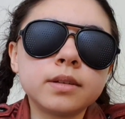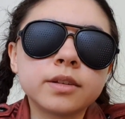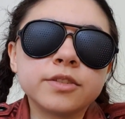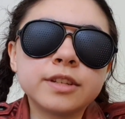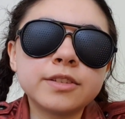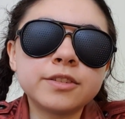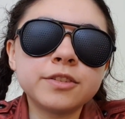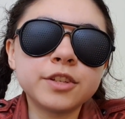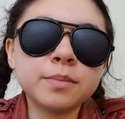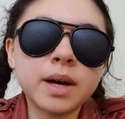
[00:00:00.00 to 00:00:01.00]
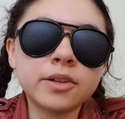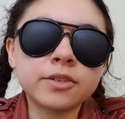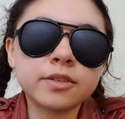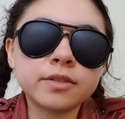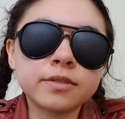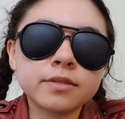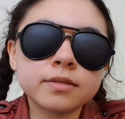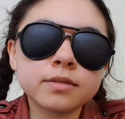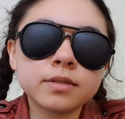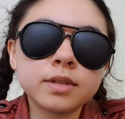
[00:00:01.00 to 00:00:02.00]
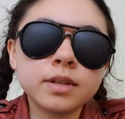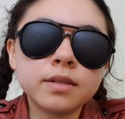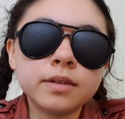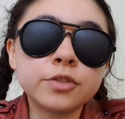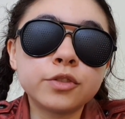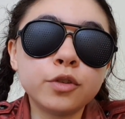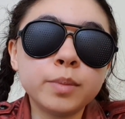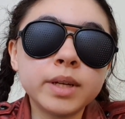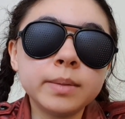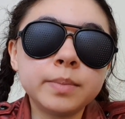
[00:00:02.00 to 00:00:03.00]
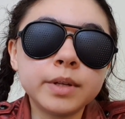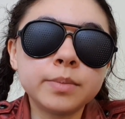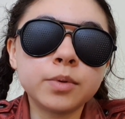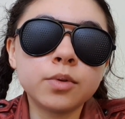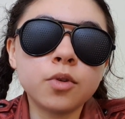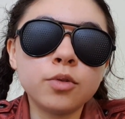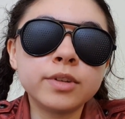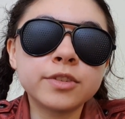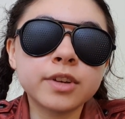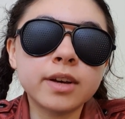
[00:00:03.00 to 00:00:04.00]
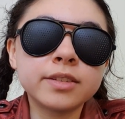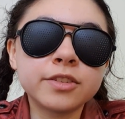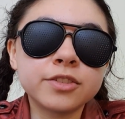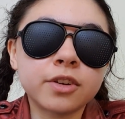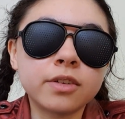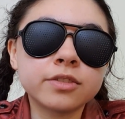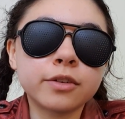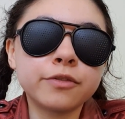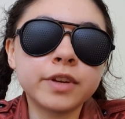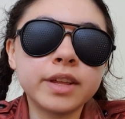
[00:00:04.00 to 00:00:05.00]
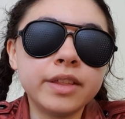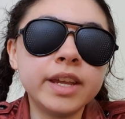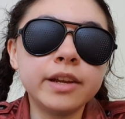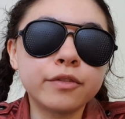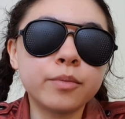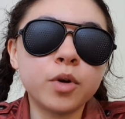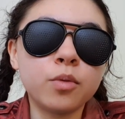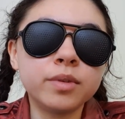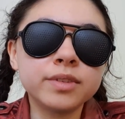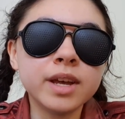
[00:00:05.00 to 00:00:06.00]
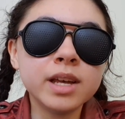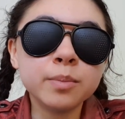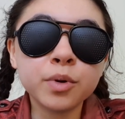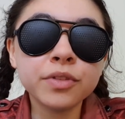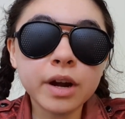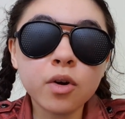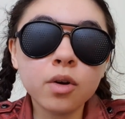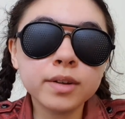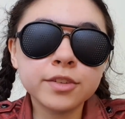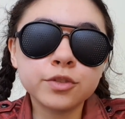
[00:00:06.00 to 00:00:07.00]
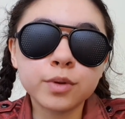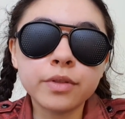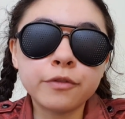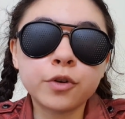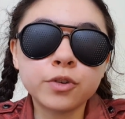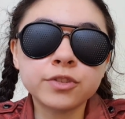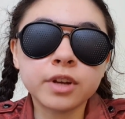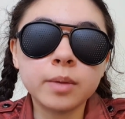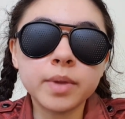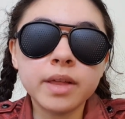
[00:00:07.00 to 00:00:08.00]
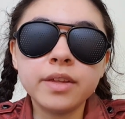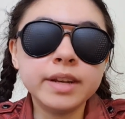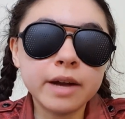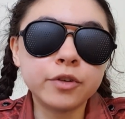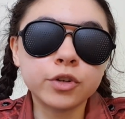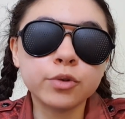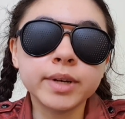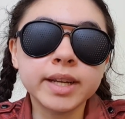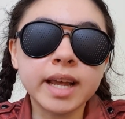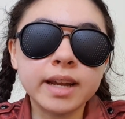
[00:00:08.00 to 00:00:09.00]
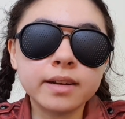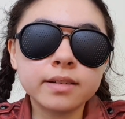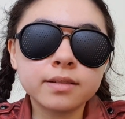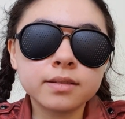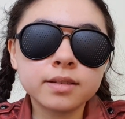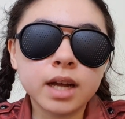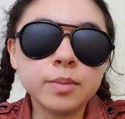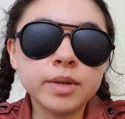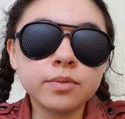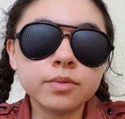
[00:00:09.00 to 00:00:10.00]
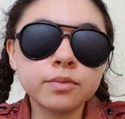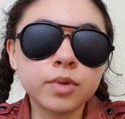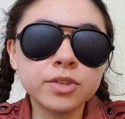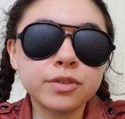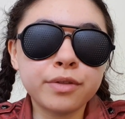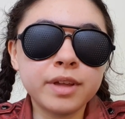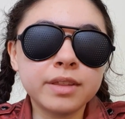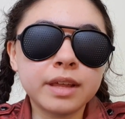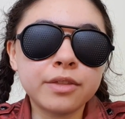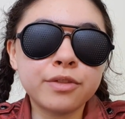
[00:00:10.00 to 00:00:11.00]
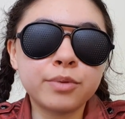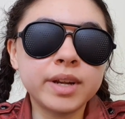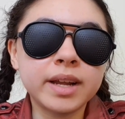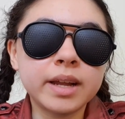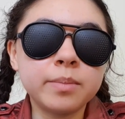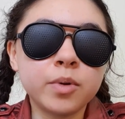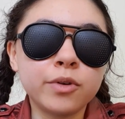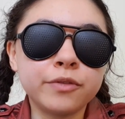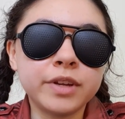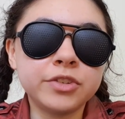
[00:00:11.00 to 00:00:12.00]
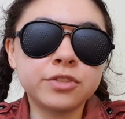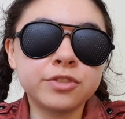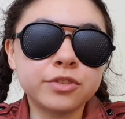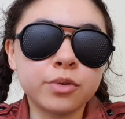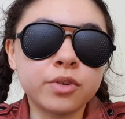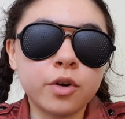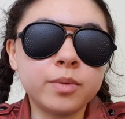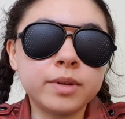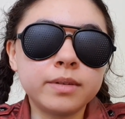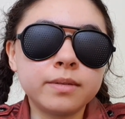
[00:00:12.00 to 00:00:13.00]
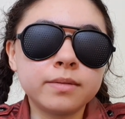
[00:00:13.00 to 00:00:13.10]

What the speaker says: Consistency matters. There's too many people who decide to start something in the heat of the moment, put their all into it the first time, and then never do it again. I mean, why do you think that 3 a.m. motivation's so common?